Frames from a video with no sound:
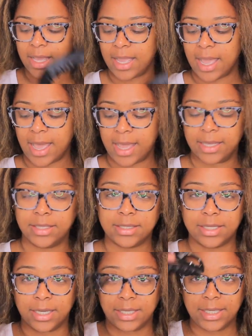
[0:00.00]
It
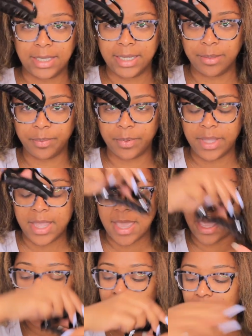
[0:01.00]
has a clip,
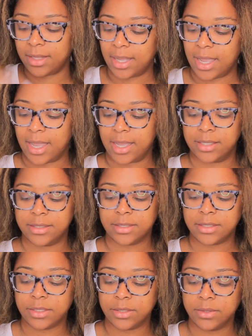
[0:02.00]
and then it has
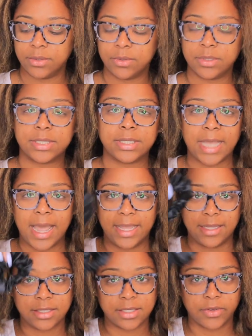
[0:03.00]
two
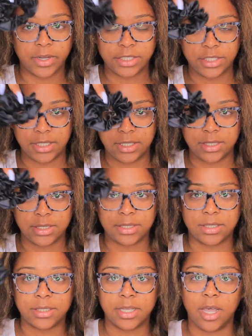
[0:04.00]
satin scrunchies to